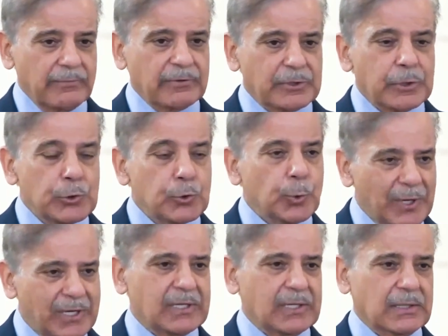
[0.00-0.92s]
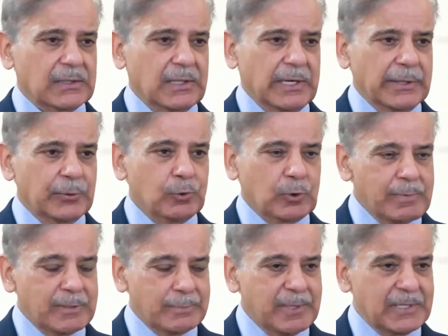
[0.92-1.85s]
with new vigor and new
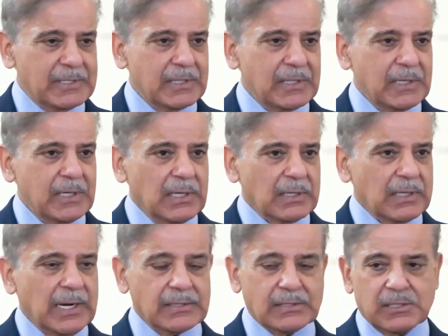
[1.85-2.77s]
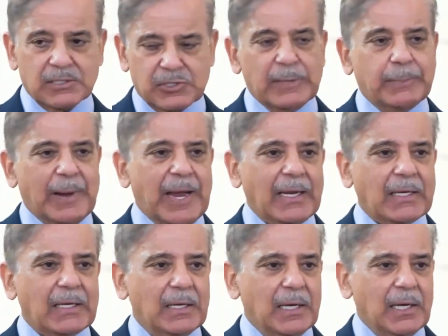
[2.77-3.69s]
commitment that the
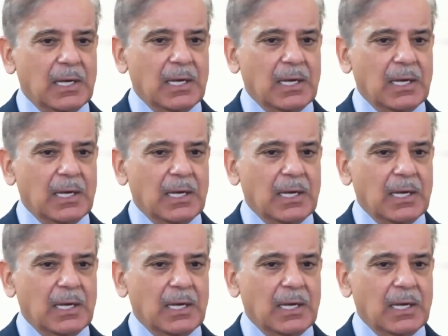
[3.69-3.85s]
CPAC